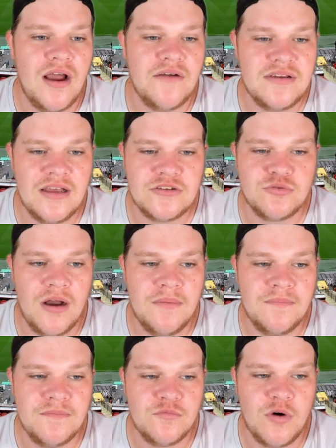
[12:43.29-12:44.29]
I think that's what
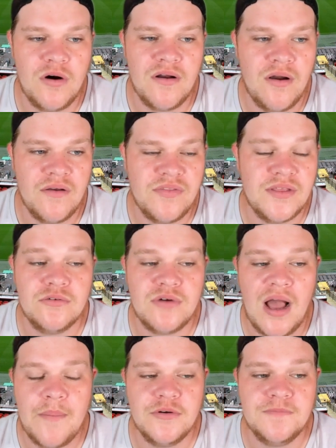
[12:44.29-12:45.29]
I think will
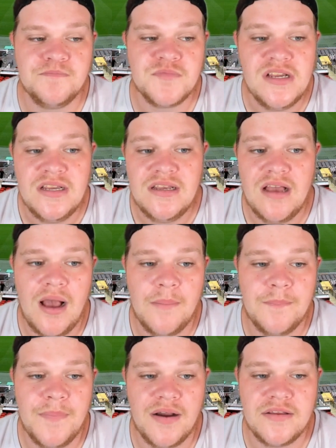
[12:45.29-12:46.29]
happen.
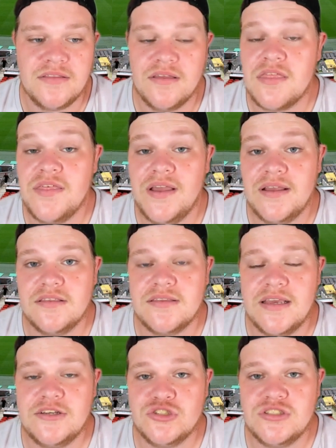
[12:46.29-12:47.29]
But I think that
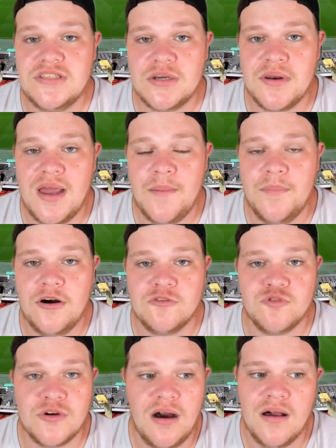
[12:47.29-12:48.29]
they should stick with Lampard
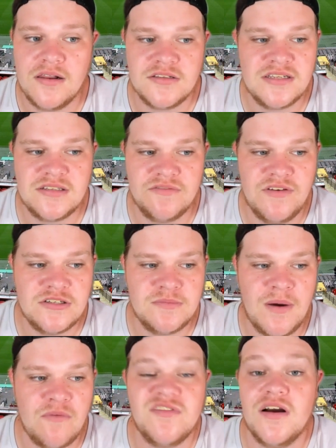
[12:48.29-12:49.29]
regardless, unless they finish
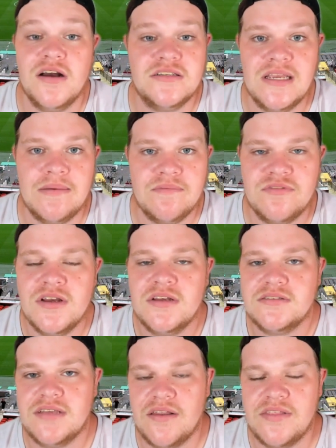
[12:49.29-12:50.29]
about 13th.
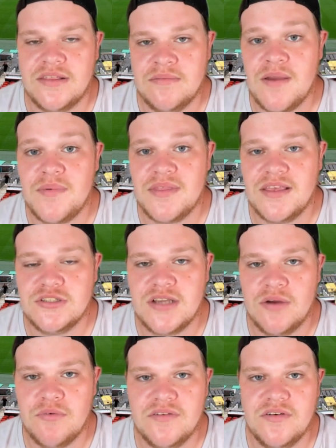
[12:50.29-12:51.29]
Then I think maybe they should
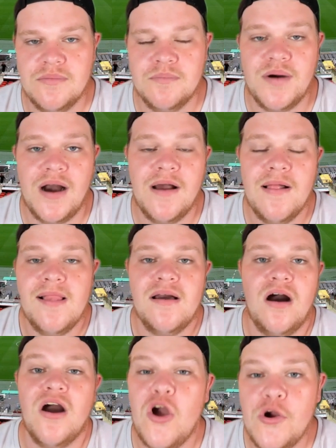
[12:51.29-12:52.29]
get rid of him. But
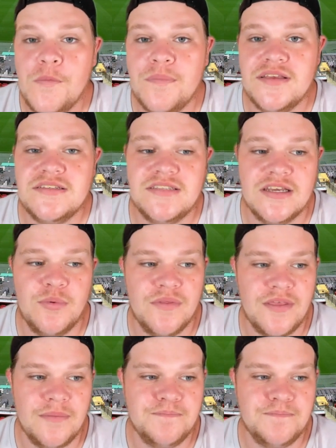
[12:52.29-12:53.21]
I hope they stick with him.